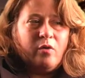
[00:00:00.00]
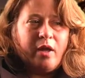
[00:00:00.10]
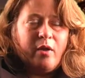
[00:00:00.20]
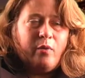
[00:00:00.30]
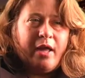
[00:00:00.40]

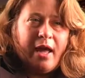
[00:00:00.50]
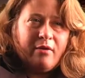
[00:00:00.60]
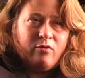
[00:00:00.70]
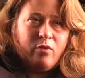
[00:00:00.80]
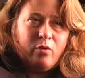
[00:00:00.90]
okay, we
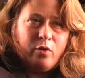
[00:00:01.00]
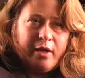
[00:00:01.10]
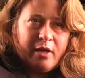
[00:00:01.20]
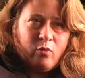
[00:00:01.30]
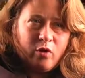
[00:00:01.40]
have what
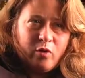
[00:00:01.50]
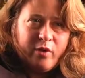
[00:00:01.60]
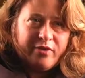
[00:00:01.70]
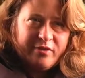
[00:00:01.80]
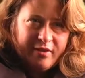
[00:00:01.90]
we can work
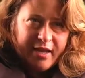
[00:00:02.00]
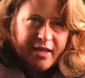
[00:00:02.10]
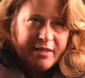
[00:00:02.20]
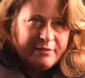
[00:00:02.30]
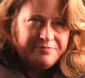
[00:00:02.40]
with
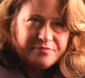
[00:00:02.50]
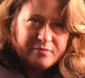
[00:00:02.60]
today